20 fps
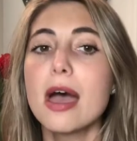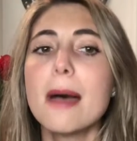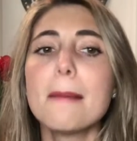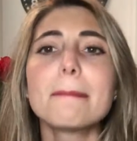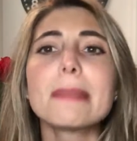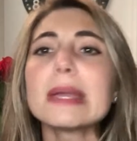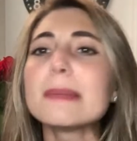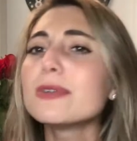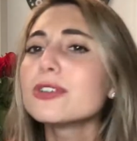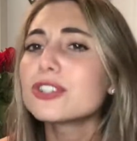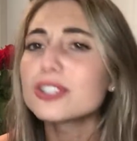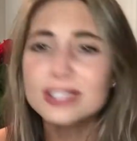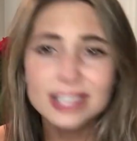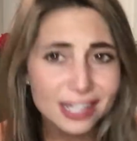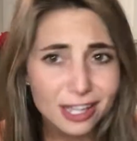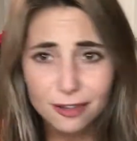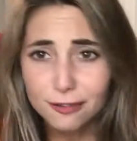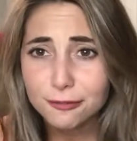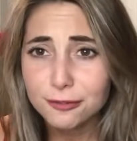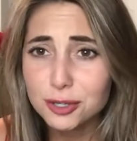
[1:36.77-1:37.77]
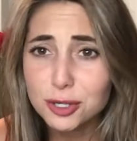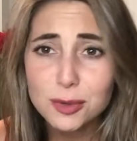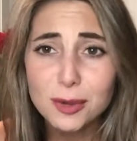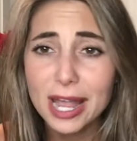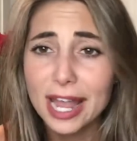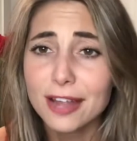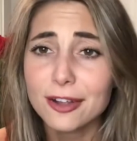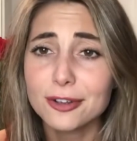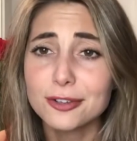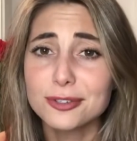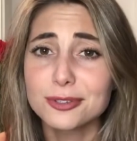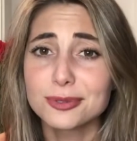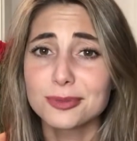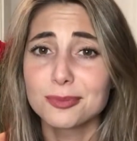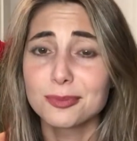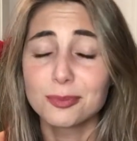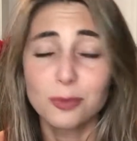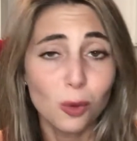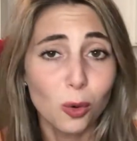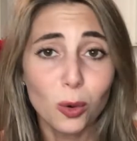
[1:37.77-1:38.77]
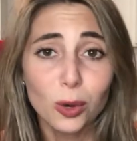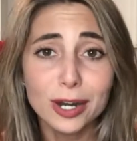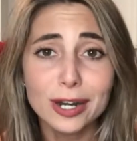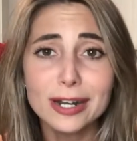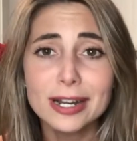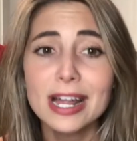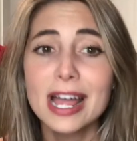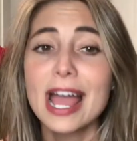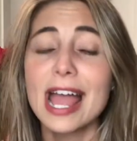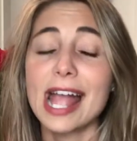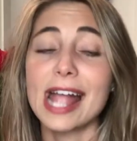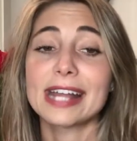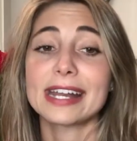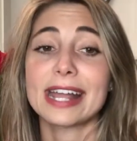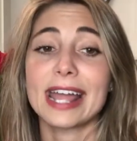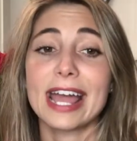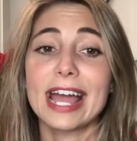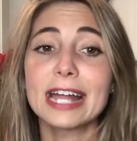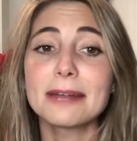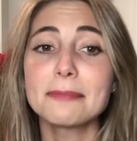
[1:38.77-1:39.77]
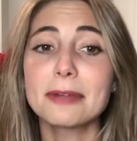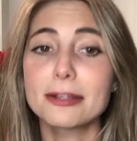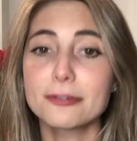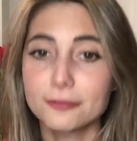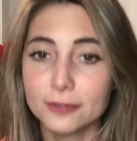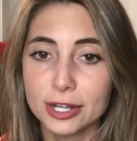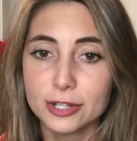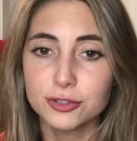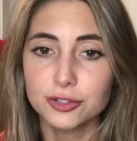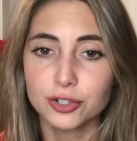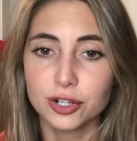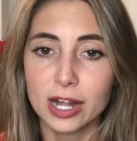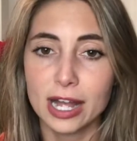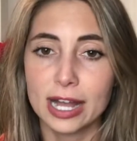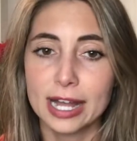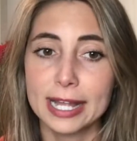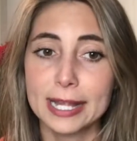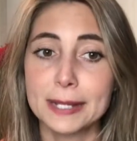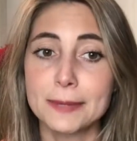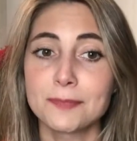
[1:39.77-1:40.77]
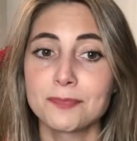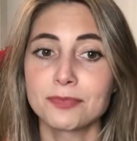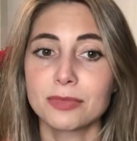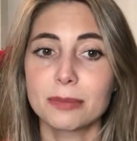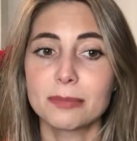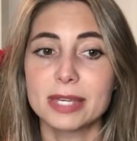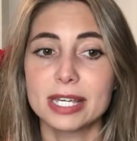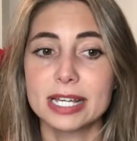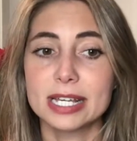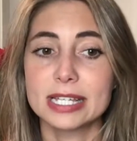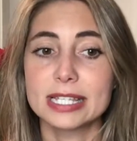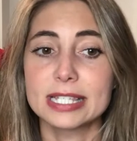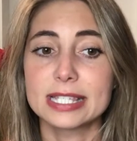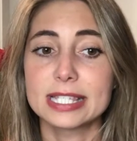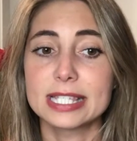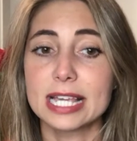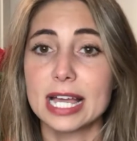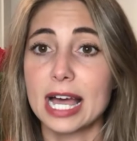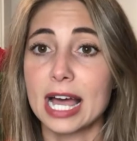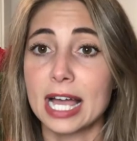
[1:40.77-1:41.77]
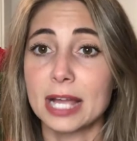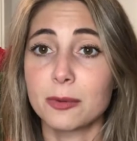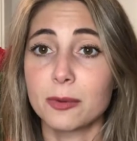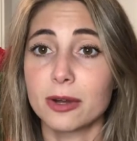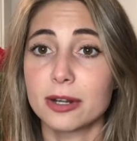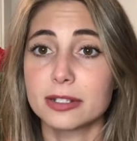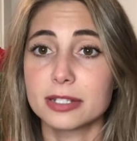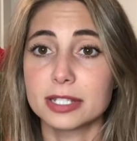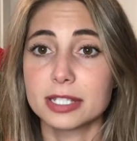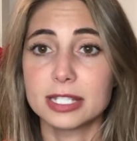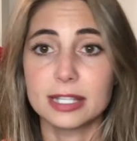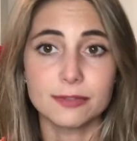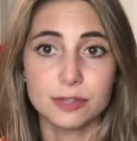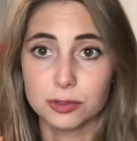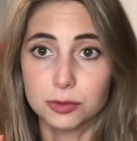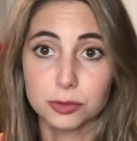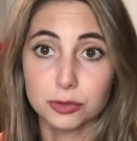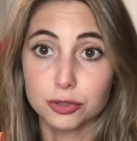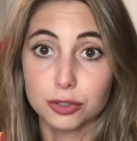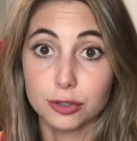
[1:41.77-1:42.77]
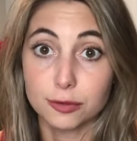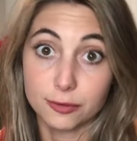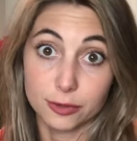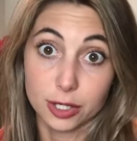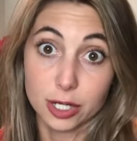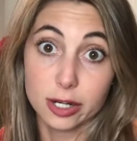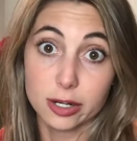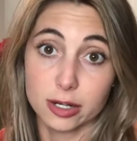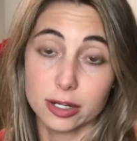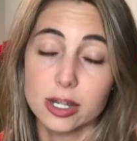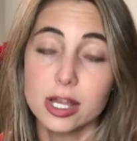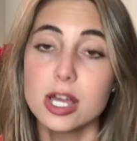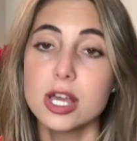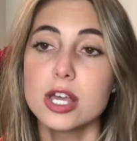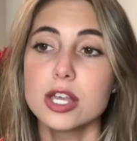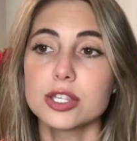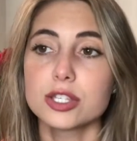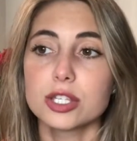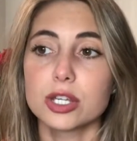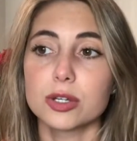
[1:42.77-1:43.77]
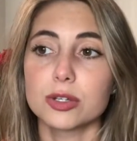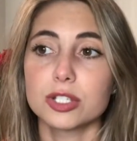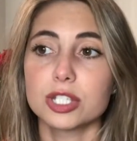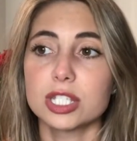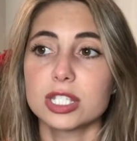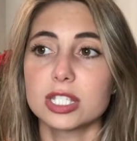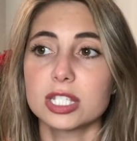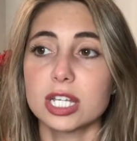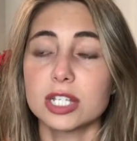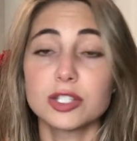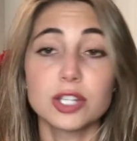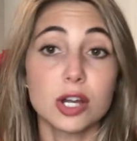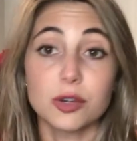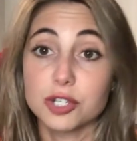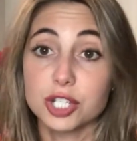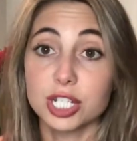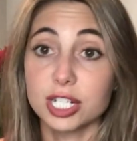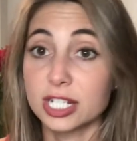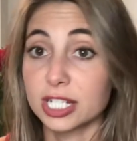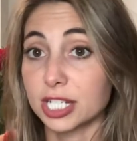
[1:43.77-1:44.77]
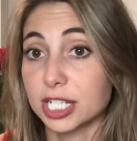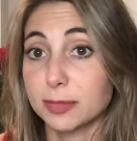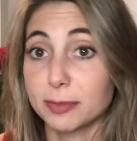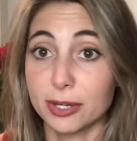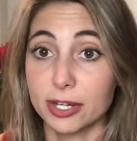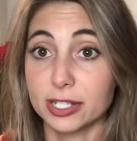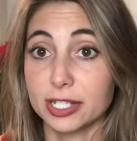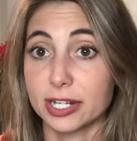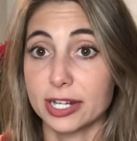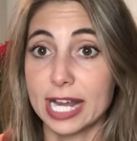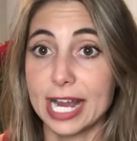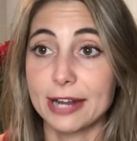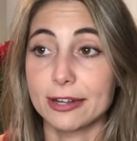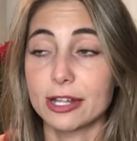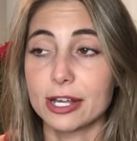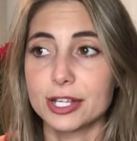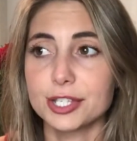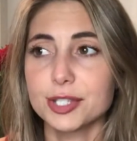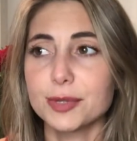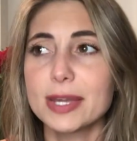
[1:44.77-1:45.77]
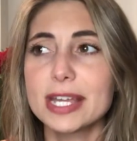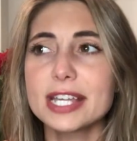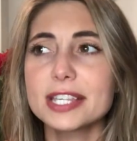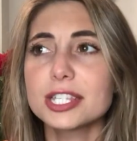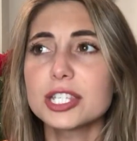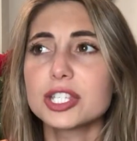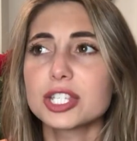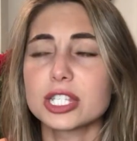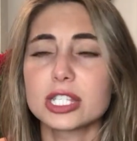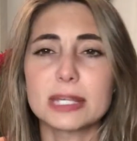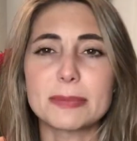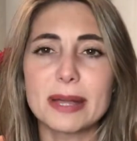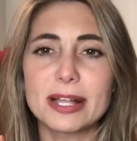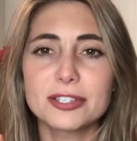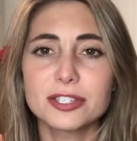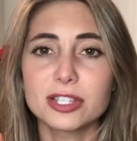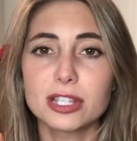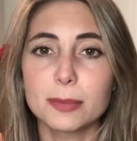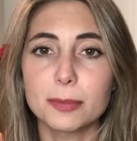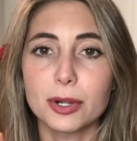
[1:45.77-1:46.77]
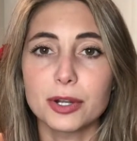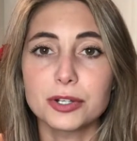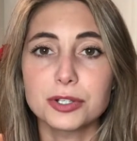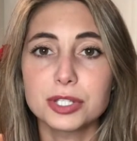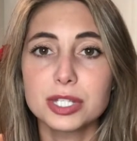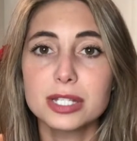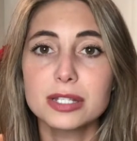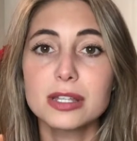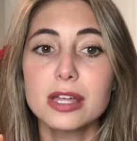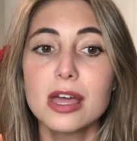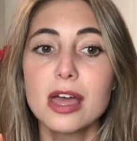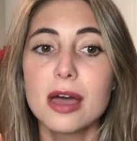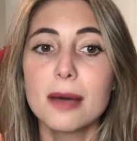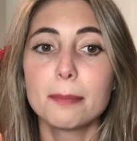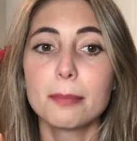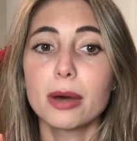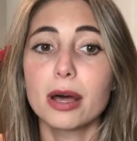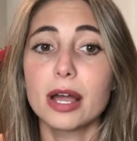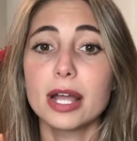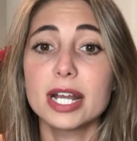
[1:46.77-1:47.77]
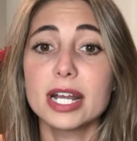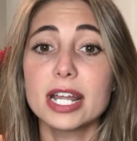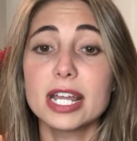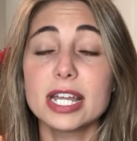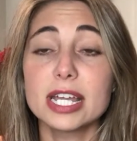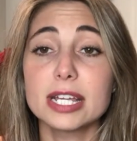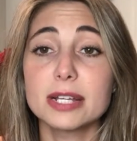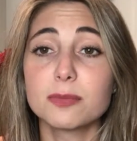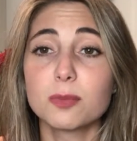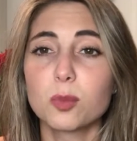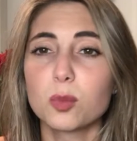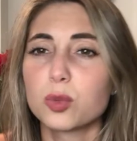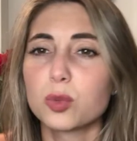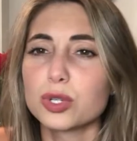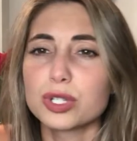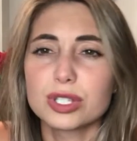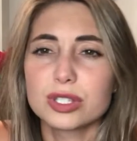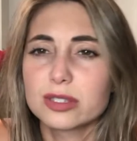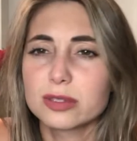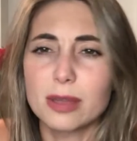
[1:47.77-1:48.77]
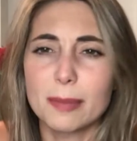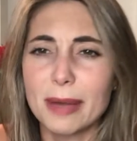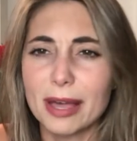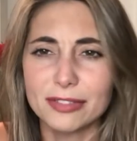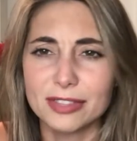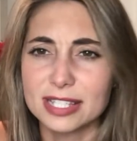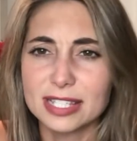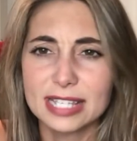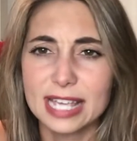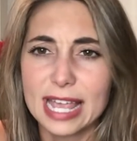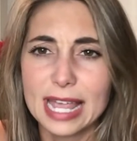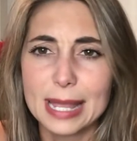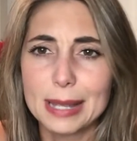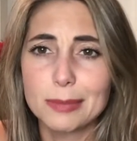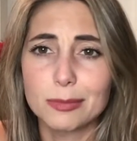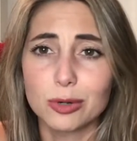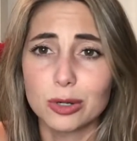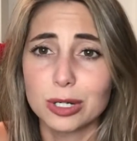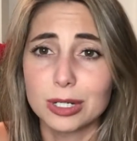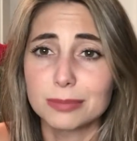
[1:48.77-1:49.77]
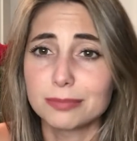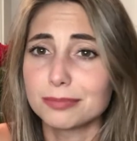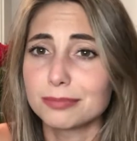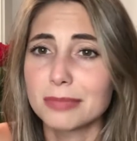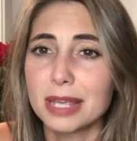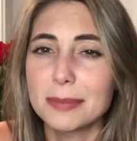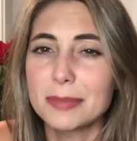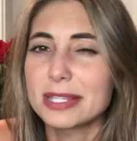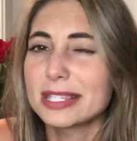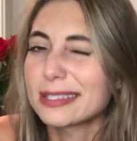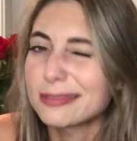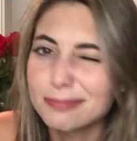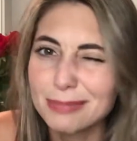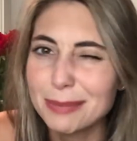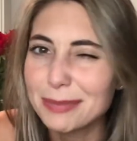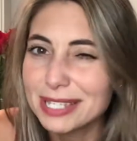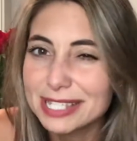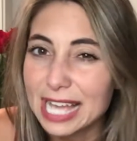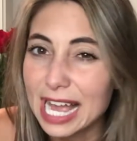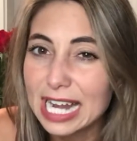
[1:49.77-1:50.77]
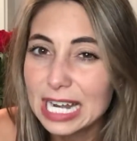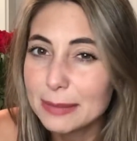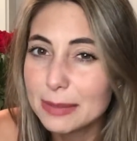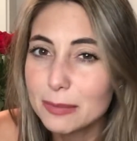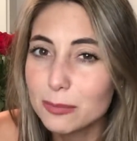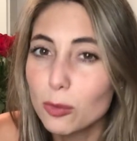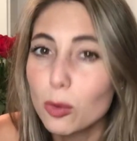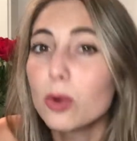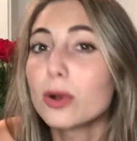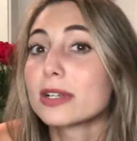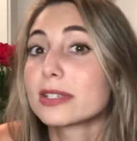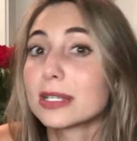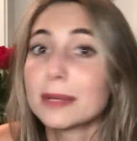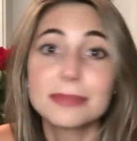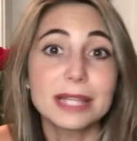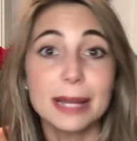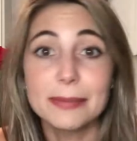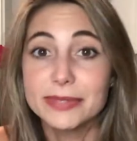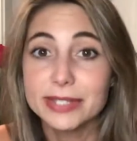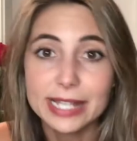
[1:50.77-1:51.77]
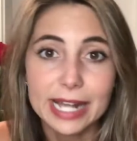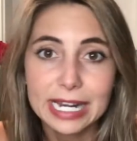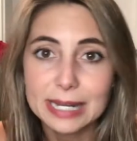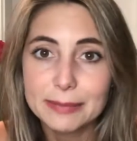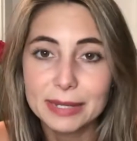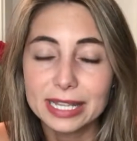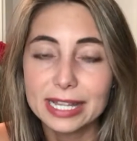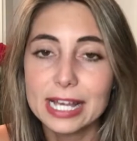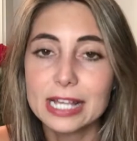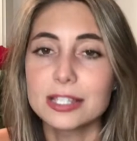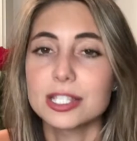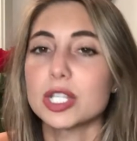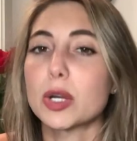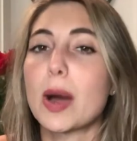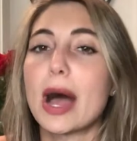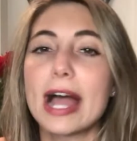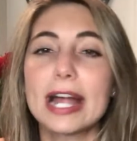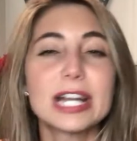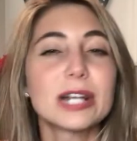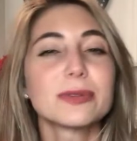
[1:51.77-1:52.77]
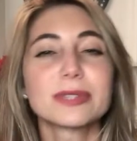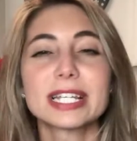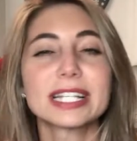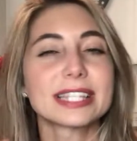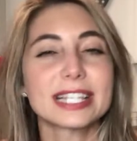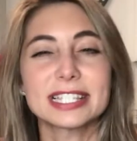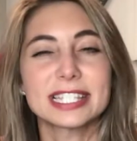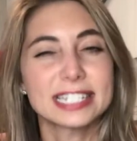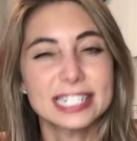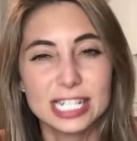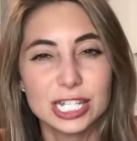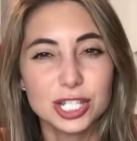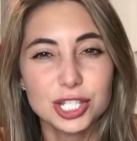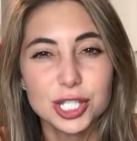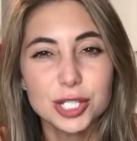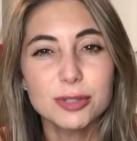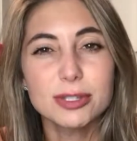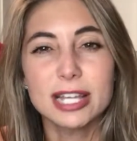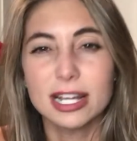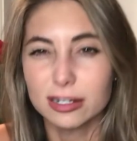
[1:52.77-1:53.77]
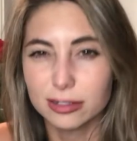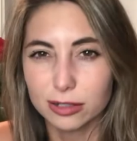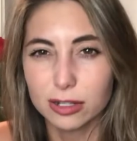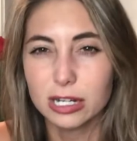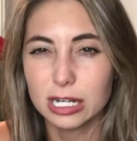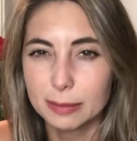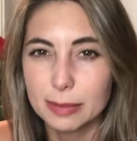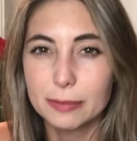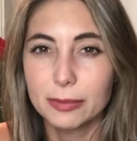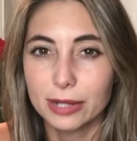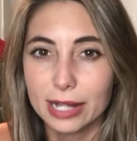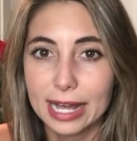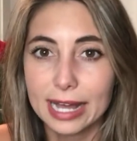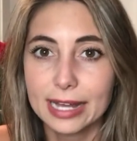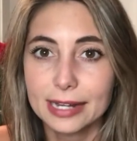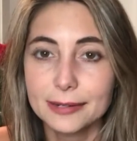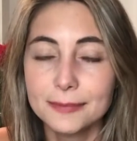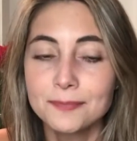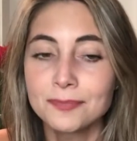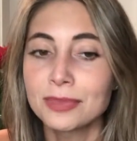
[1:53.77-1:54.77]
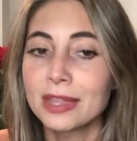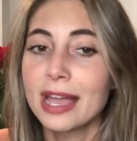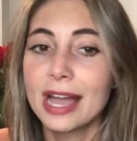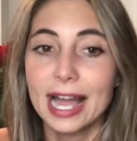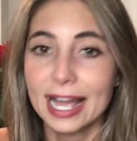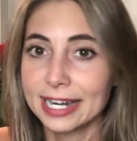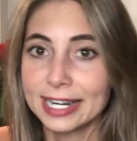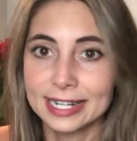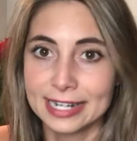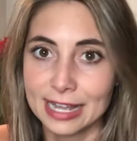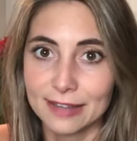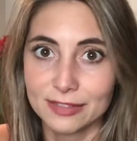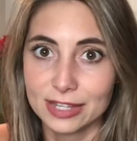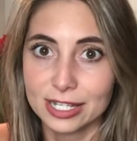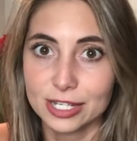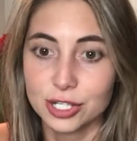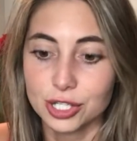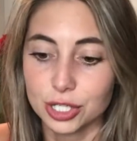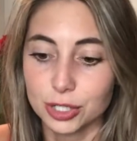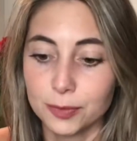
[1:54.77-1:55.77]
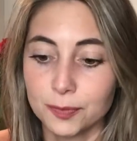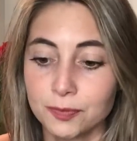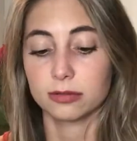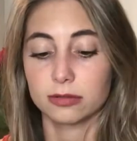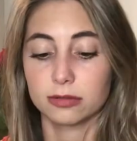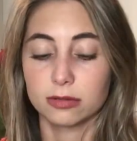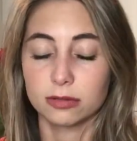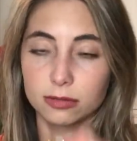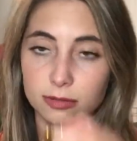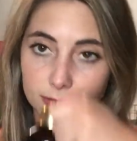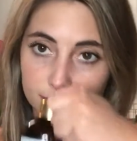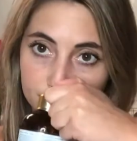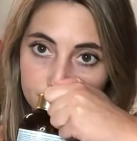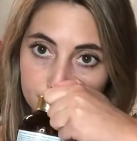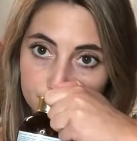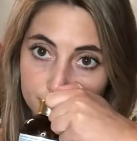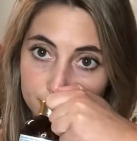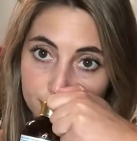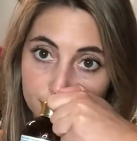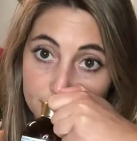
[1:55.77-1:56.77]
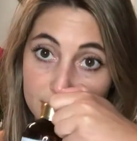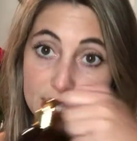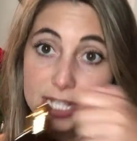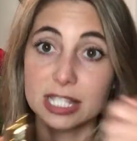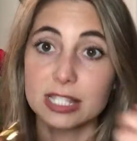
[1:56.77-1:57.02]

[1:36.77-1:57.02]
maybe just like a few hairs more. And I had my friend try because I wanted to see if this was true for her. So she said no, she didn't experience any hair loss. So I guess it just depends on the person, but it was about the same, or maybe a tiny bit more, sometimes a tiny bit less. So I don't think that's an issue that a lot of people had. I didn't have that issue. It